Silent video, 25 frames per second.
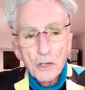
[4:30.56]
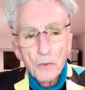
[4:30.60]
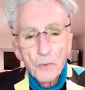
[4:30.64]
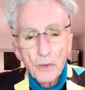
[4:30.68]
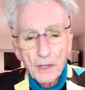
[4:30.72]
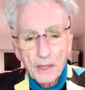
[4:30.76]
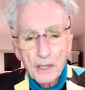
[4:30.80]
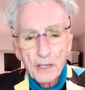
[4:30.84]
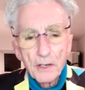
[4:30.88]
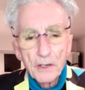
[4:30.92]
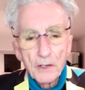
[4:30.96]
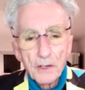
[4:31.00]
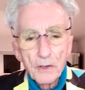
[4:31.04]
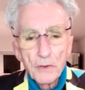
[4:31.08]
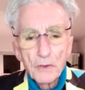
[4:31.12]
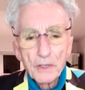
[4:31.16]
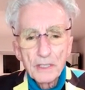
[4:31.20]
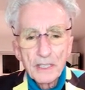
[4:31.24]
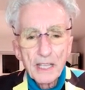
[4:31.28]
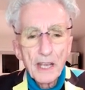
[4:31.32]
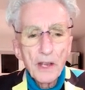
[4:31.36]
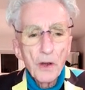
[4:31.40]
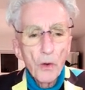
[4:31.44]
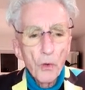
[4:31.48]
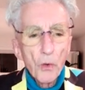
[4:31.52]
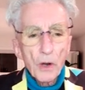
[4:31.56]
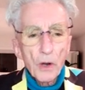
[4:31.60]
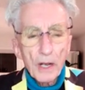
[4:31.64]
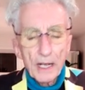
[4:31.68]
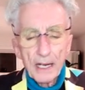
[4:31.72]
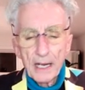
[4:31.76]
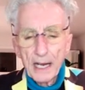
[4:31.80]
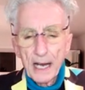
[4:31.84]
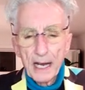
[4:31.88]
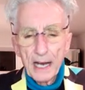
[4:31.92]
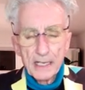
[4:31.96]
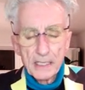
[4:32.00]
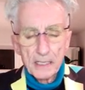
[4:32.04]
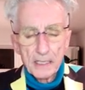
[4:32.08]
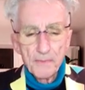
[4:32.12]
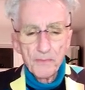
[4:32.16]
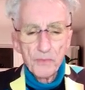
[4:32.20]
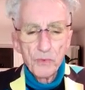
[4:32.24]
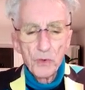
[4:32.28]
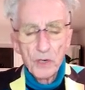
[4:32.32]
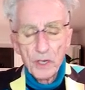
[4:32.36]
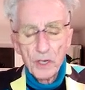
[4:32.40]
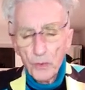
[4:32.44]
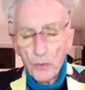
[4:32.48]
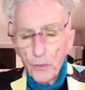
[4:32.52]
what they're doing, they organize them.
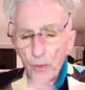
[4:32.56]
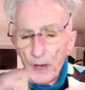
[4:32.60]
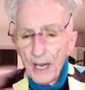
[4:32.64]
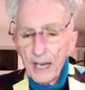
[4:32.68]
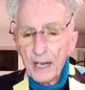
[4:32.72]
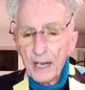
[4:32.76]
When you